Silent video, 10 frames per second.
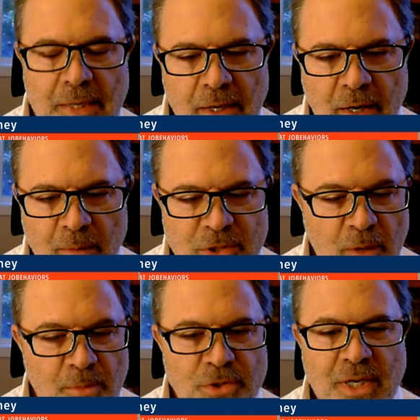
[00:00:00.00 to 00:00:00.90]
It's
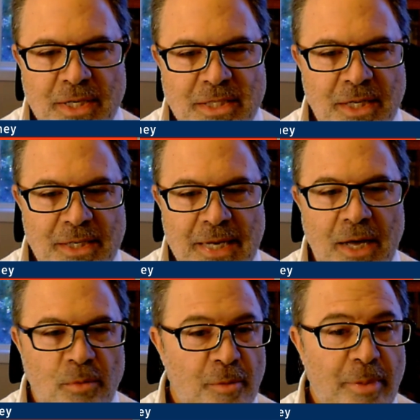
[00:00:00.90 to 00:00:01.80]
almost like sitting
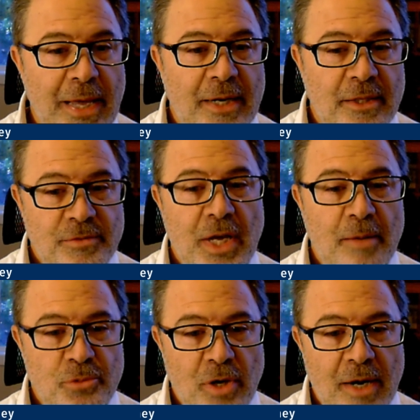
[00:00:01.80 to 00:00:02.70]
down with a panel of
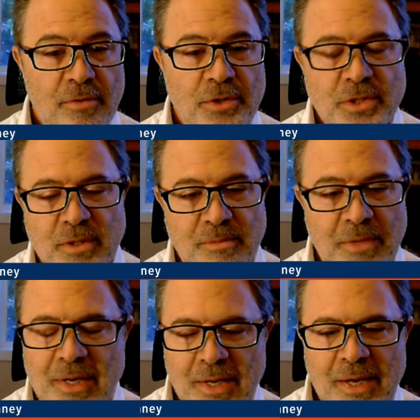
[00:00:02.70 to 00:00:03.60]
top drivers
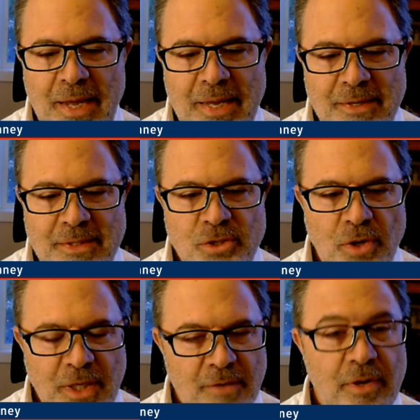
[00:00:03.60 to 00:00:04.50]
and
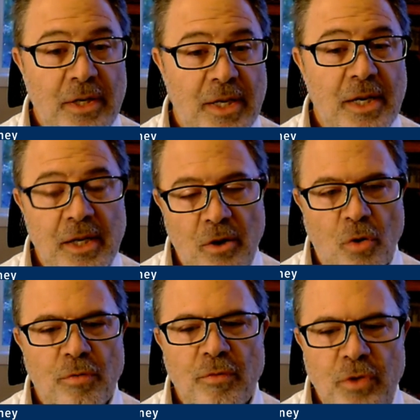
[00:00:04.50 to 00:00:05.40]
sort of getting an
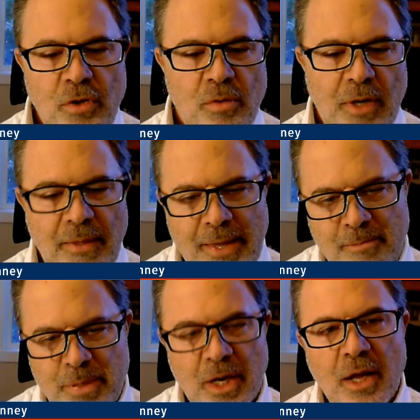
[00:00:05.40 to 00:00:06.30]
overview. And
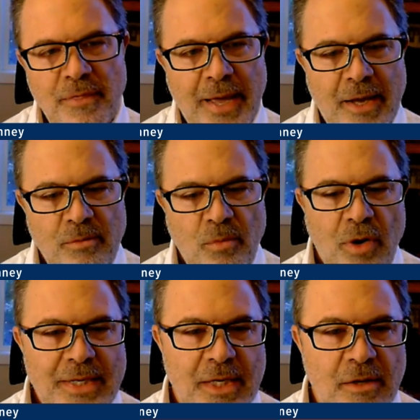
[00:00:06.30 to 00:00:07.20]
then beyond that, we're
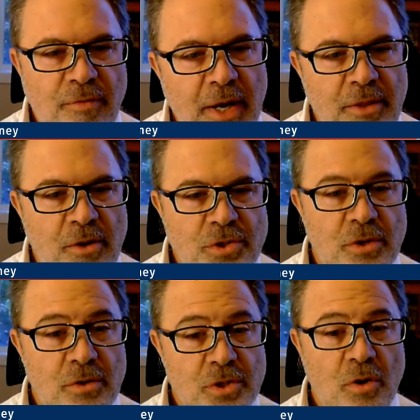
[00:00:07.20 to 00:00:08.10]
identifying those
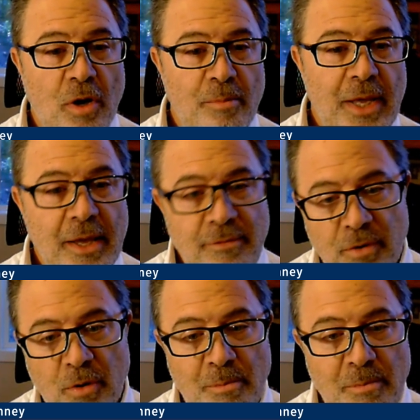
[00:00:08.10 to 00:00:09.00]
that are a strong
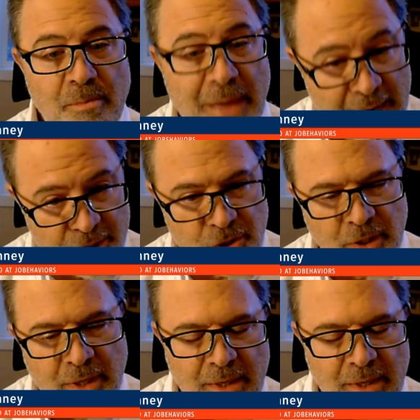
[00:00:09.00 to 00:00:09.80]
behavioral match.